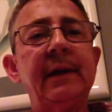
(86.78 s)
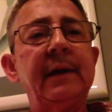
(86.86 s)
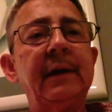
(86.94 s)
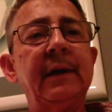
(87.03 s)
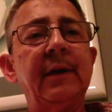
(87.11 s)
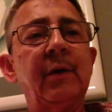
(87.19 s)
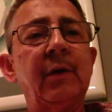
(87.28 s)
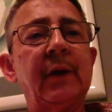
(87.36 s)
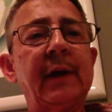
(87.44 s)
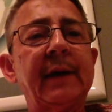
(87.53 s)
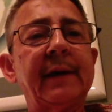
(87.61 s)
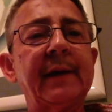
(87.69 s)
you know,
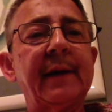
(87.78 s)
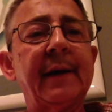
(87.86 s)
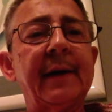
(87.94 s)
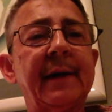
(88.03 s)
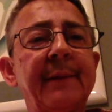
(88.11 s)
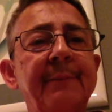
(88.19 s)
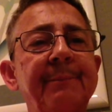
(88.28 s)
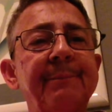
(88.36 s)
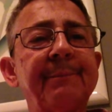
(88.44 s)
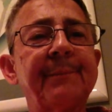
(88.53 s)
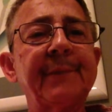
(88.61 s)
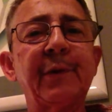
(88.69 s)
like um,
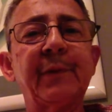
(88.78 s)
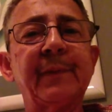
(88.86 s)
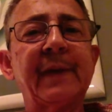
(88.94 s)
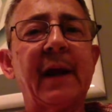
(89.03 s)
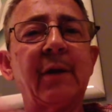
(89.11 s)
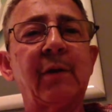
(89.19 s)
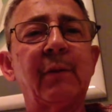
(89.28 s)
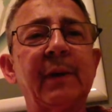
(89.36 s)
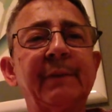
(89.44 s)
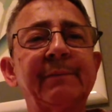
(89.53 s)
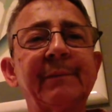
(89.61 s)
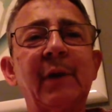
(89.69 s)
so that all
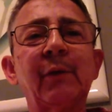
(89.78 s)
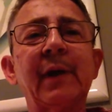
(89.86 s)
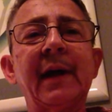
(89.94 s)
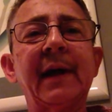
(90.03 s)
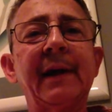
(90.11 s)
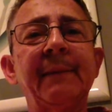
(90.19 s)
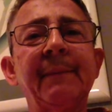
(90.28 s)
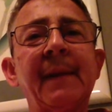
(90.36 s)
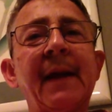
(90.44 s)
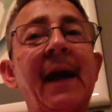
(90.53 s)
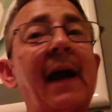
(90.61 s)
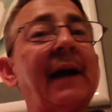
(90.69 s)
went okay.
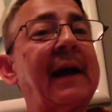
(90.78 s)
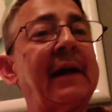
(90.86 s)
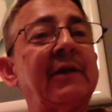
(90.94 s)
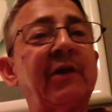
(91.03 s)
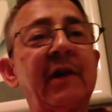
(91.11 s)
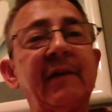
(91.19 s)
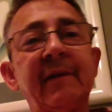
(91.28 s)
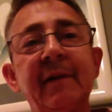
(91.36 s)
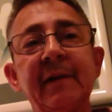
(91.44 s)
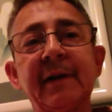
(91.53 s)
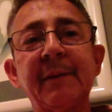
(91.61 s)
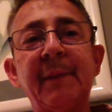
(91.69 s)
I got a chance to
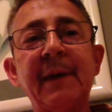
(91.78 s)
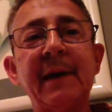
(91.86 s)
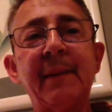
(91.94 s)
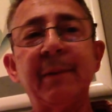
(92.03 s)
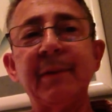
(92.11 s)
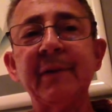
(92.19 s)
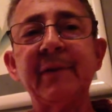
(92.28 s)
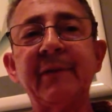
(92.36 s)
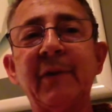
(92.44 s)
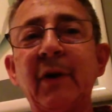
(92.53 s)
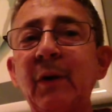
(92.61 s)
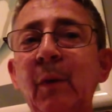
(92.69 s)
look at my nipples
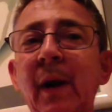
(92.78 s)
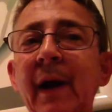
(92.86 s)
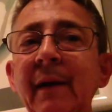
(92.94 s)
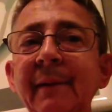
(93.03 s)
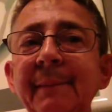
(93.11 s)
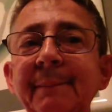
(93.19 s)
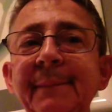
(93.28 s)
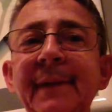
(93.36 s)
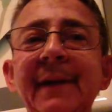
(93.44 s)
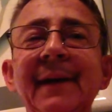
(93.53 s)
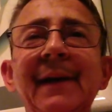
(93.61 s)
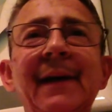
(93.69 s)
very well.
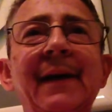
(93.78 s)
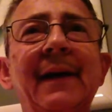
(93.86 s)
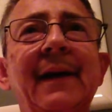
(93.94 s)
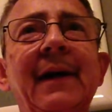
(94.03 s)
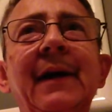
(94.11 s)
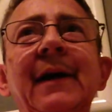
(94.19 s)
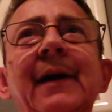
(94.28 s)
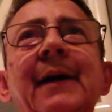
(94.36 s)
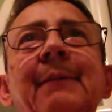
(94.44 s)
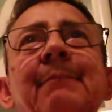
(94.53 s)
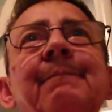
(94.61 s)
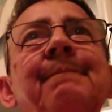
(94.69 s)

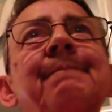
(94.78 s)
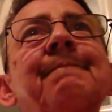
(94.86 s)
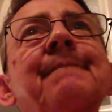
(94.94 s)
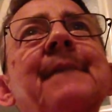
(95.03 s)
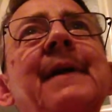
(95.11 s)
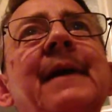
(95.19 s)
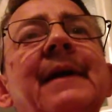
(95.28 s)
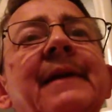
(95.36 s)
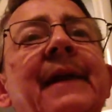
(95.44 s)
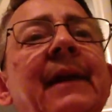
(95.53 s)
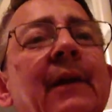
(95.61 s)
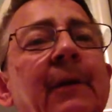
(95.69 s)
Um,
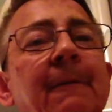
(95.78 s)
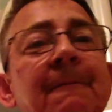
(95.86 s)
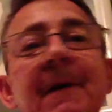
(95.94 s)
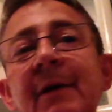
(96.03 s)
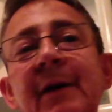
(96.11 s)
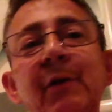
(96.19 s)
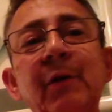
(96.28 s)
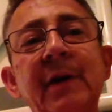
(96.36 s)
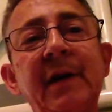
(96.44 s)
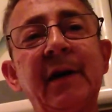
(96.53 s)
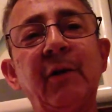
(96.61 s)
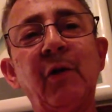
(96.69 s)
they look very good
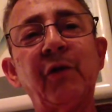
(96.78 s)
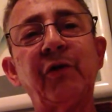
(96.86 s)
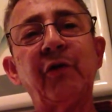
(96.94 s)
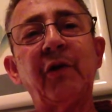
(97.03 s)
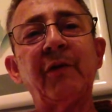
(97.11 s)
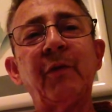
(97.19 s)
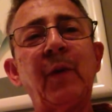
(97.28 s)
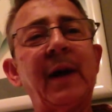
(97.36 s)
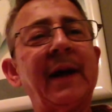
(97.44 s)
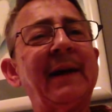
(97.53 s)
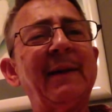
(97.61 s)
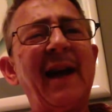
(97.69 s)
in a gross sort of
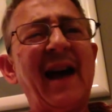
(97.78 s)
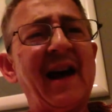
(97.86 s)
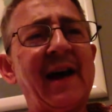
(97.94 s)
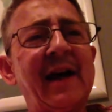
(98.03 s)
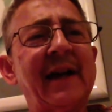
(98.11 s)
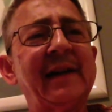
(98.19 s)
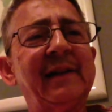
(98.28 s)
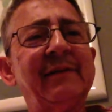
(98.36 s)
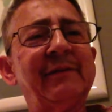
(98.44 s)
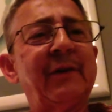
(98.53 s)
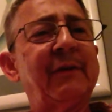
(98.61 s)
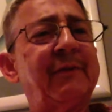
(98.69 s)
way, odd,
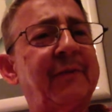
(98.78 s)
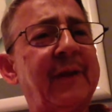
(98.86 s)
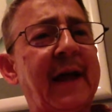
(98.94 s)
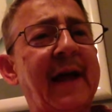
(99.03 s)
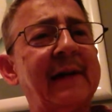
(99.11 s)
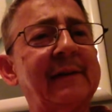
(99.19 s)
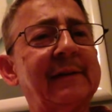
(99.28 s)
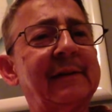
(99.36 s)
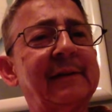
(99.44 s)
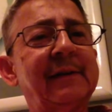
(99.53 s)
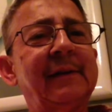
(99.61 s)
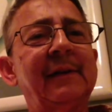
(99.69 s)
very flat.
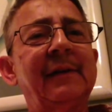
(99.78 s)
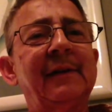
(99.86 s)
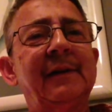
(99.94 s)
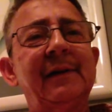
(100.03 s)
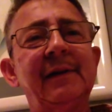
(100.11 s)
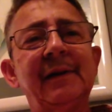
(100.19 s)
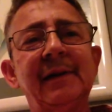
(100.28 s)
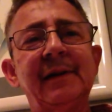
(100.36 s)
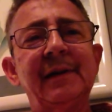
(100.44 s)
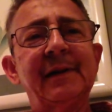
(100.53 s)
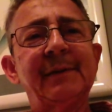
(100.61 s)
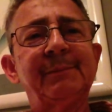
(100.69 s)

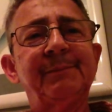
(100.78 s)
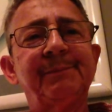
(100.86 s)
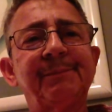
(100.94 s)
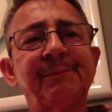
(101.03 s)
Um,